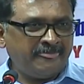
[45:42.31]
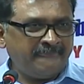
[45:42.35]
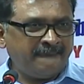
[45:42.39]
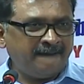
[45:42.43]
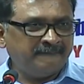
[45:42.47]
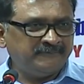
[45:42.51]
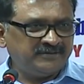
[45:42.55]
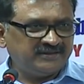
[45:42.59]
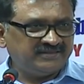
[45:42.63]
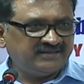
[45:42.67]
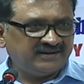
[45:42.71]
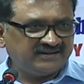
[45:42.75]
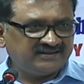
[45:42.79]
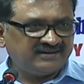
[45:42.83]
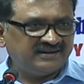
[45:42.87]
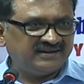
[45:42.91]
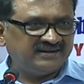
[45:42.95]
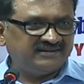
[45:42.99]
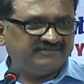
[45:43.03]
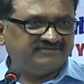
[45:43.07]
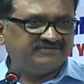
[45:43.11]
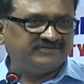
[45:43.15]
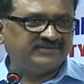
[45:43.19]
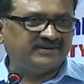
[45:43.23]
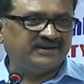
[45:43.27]
That kind
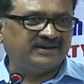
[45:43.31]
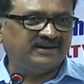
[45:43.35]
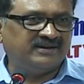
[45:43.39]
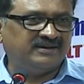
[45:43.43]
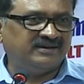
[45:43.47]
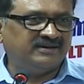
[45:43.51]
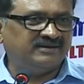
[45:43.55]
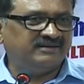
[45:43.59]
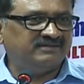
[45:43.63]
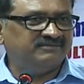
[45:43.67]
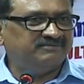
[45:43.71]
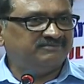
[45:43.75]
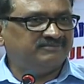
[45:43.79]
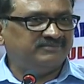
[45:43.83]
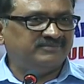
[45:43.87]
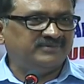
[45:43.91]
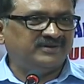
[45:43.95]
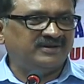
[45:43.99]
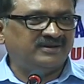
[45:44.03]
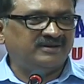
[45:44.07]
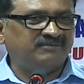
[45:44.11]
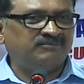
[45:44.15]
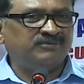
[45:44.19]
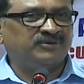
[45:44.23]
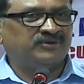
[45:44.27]
of
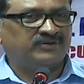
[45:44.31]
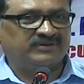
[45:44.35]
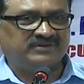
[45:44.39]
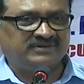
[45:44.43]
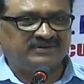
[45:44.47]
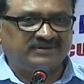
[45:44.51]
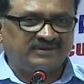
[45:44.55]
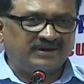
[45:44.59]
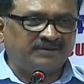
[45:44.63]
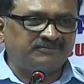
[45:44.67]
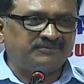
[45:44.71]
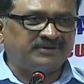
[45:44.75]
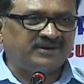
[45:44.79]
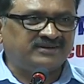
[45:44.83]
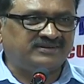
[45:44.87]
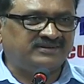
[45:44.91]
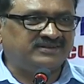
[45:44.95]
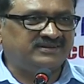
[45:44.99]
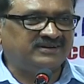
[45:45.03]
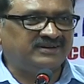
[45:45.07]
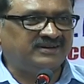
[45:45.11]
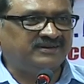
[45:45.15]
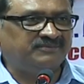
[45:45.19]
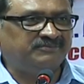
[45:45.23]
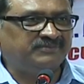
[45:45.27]
book. I'm not
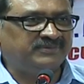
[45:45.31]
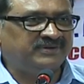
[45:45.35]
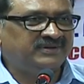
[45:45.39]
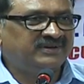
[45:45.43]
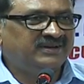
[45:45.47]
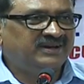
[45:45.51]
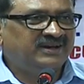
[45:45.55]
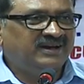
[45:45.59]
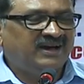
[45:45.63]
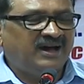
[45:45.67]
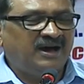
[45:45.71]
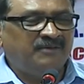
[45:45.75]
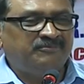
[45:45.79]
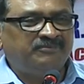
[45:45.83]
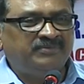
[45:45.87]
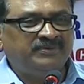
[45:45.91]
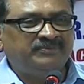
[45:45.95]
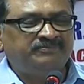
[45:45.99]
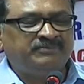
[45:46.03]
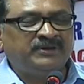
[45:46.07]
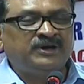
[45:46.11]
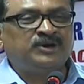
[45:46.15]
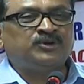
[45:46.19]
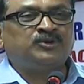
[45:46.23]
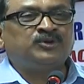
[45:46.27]
a
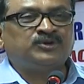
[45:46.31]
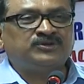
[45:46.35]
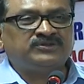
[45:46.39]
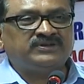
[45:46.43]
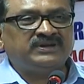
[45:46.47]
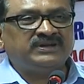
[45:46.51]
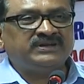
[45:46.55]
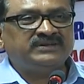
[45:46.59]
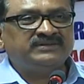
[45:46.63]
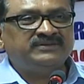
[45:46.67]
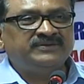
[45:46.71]
peru gurtu.